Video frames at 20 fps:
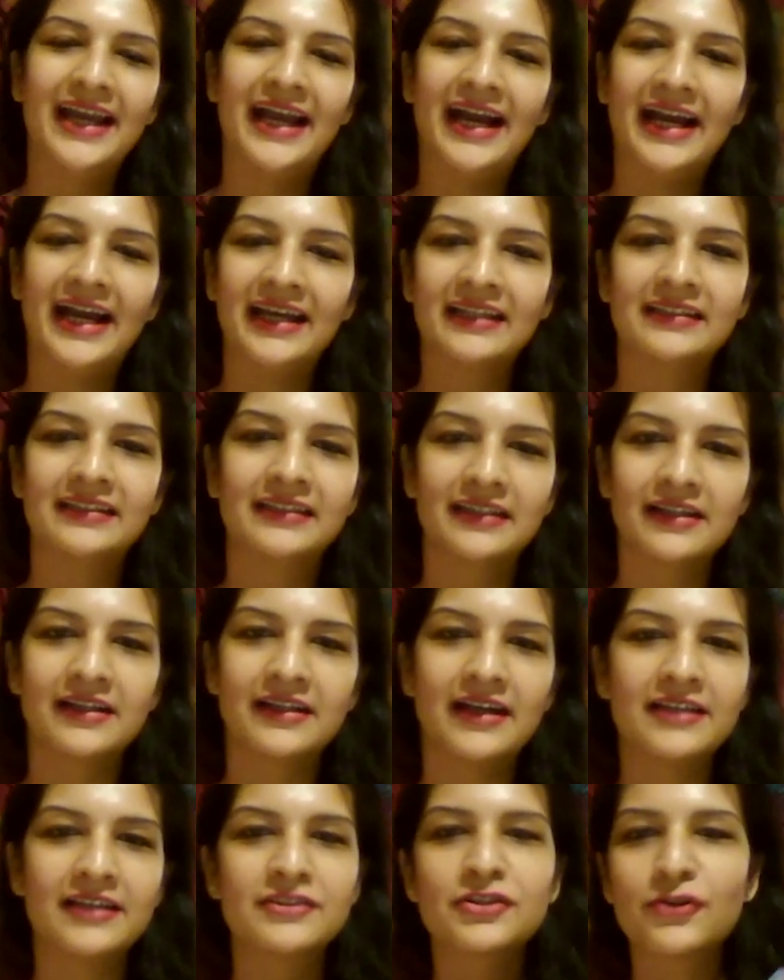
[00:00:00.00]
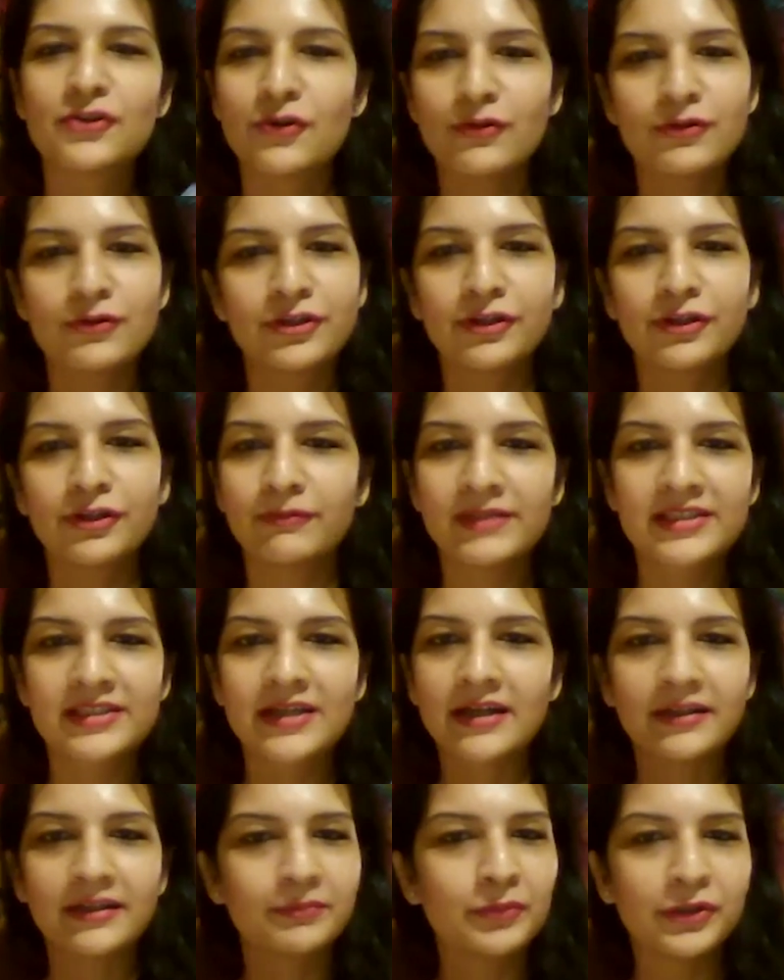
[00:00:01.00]
And so, we
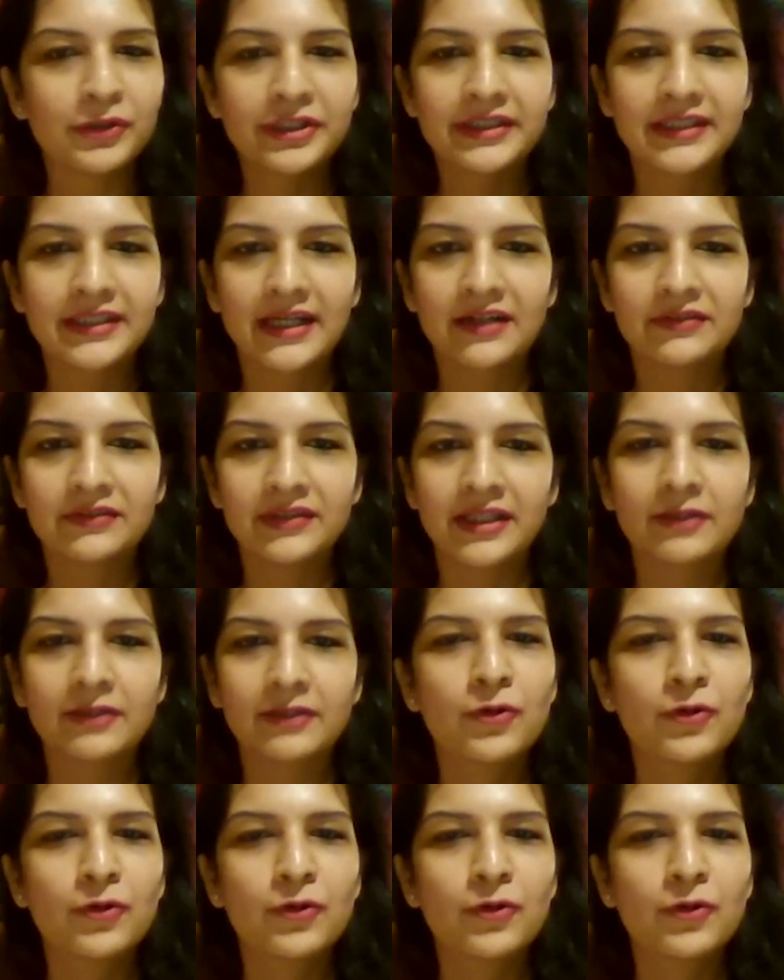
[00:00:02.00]
started putting down like,